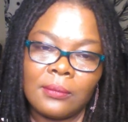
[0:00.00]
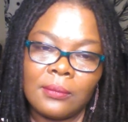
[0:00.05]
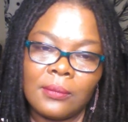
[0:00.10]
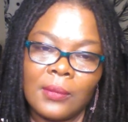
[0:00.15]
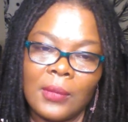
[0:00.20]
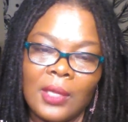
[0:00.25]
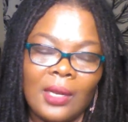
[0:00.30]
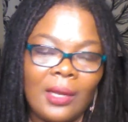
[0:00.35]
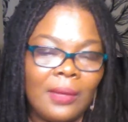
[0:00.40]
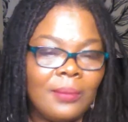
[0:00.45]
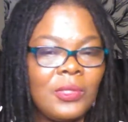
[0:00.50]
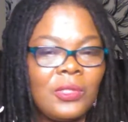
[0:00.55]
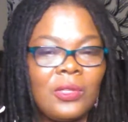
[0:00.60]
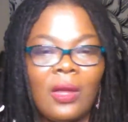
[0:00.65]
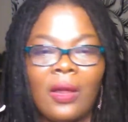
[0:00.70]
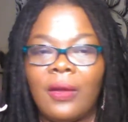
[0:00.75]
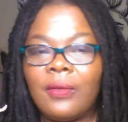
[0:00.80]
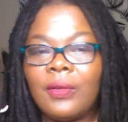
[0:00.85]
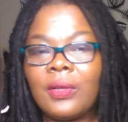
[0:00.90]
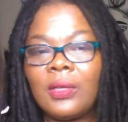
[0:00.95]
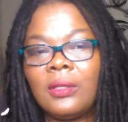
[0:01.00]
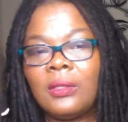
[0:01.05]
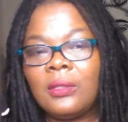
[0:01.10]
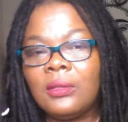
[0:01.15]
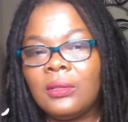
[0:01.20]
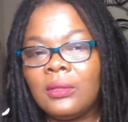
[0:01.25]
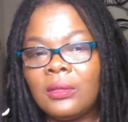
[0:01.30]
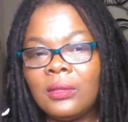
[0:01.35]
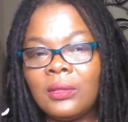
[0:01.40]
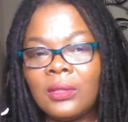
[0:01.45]
And I'm sorry.
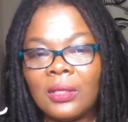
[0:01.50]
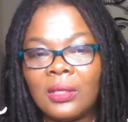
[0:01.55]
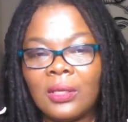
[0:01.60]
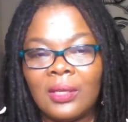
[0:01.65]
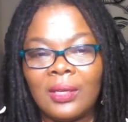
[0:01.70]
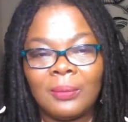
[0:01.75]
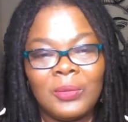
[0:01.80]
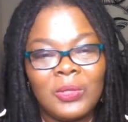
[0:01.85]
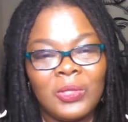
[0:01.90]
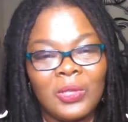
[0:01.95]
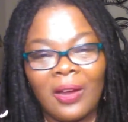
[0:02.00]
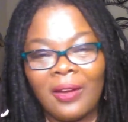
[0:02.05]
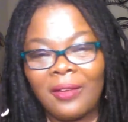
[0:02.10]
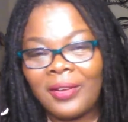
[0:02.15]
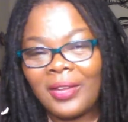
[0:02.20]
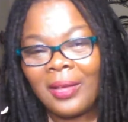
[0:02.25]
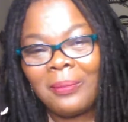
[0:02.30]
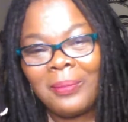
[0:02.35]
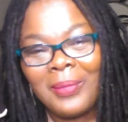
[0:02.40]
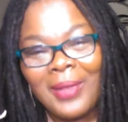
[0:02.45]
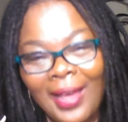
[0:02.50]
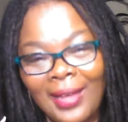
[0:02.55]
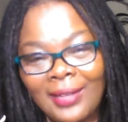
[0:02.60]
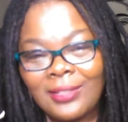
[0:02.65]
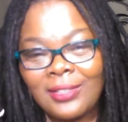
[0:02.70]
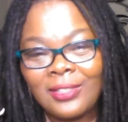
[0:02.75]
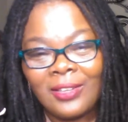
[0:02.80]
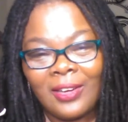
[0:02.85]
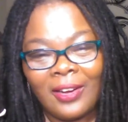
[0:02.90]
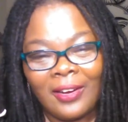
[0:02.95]
I'm sorry. I'm not
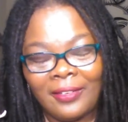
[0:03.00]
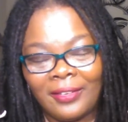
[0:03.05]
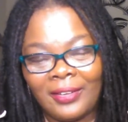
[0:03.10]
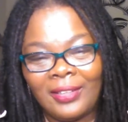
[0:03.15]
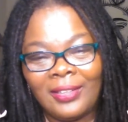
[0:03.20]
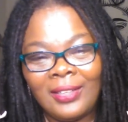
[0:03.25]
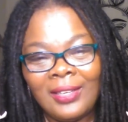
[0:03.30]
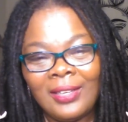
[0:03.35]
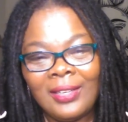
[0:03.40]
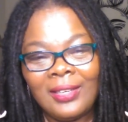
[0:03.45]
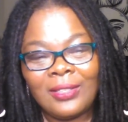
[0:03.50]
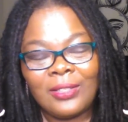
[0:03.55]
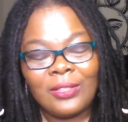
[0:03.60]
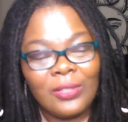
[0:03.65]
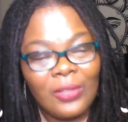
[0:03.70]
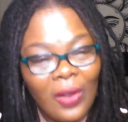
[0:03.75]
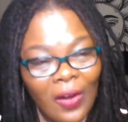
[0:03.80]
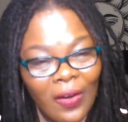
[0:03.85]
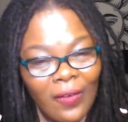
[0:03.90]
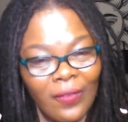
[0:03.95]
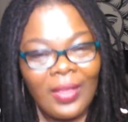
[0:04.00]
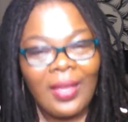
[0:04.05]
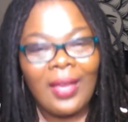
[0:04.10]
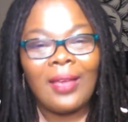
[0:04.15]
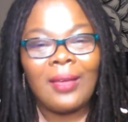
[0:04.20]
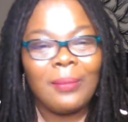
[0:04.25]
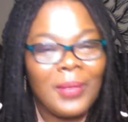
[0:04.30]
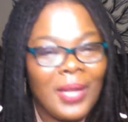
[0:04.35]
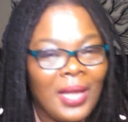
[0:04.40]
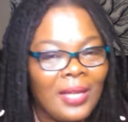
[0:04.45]
sorry. Sorry, I
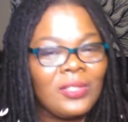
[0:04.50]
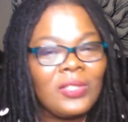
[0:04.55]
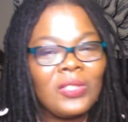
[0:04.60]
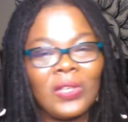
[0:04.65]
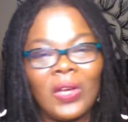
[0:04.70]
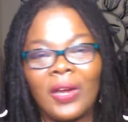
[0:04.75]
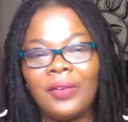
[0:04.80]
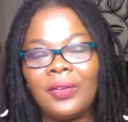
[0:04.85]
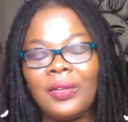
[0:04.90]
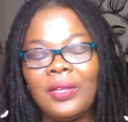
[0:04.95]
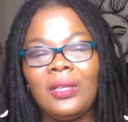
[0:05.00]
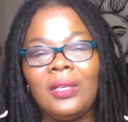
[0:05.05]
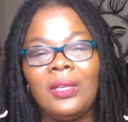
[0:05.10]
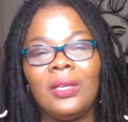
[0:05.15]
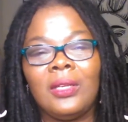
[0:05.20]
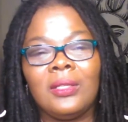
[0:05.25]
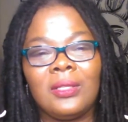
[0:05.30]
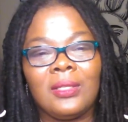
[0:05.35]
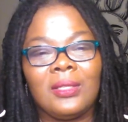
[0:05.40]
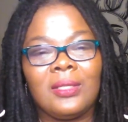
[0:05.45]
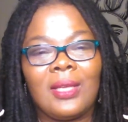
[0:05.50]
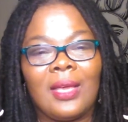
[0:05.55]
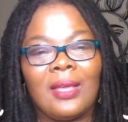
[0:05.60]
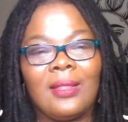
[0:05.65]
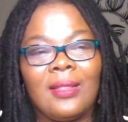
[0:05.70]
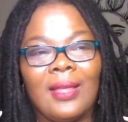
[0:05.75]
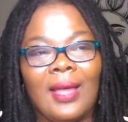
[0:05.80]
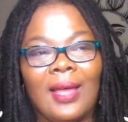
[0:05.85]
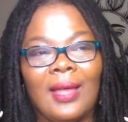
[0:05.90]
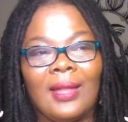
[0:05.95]
am not sorry to say
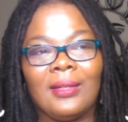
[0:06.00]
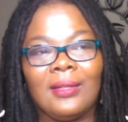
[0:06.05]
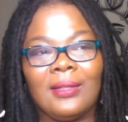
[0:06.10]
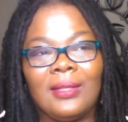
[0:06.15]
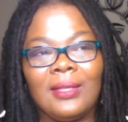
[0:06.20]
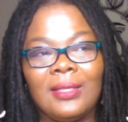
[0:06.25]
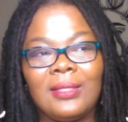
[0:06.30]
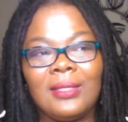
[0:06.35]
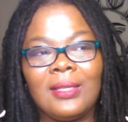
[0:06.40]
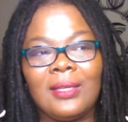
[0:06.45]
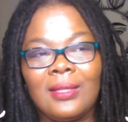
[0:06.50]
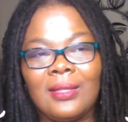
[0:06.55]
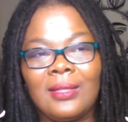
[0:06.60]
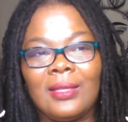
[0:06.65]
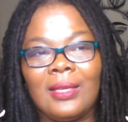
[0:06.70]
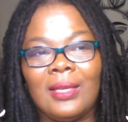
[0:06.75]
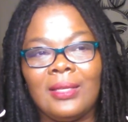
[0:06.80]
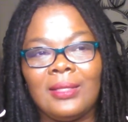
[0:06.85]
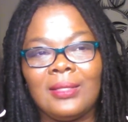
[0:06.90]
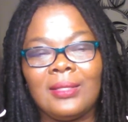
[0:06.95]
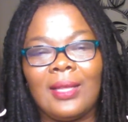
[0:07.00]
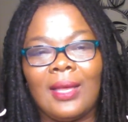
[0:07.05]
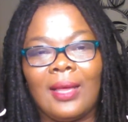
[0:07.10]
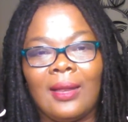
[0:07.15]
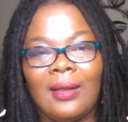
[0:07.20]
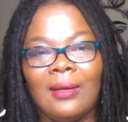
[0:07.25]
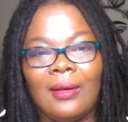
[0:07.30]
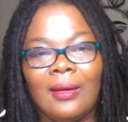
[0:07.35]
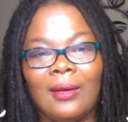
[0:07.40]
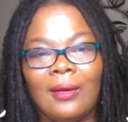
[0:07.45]
that these are the things that
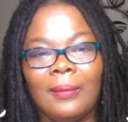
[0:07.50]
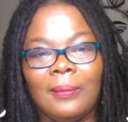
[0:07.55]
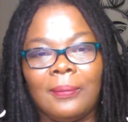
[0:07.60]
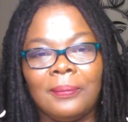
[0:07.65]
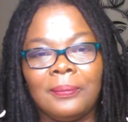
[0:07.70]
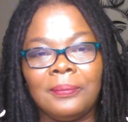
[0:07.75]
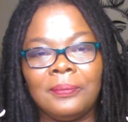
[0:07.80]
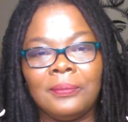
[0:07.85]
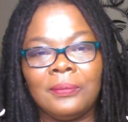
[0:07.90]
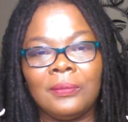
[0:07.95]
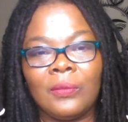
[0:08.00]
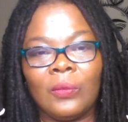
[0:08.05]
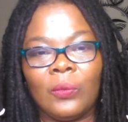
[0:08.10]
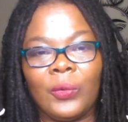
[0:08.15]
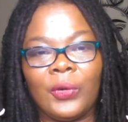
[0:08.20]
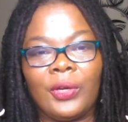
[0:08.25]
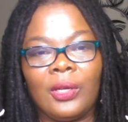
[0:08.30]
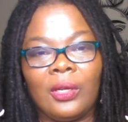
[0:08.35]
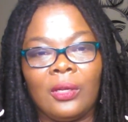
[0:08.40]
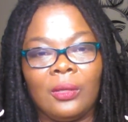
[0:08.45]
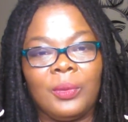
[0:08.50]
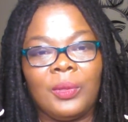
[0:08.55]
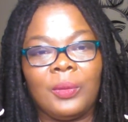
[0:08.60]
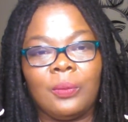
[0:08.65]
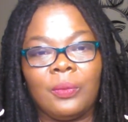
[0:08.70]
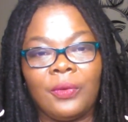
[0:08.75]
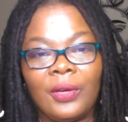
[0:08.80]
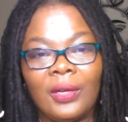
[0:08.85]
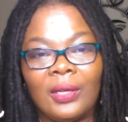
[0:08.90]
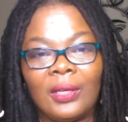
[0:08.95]
we're going to be
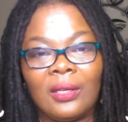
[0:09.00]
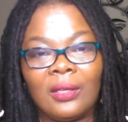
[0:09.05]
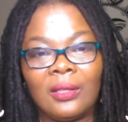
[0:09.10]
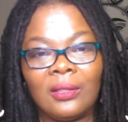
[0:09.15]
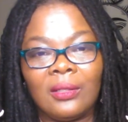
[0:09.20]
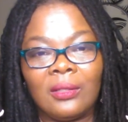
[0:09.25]
bringing.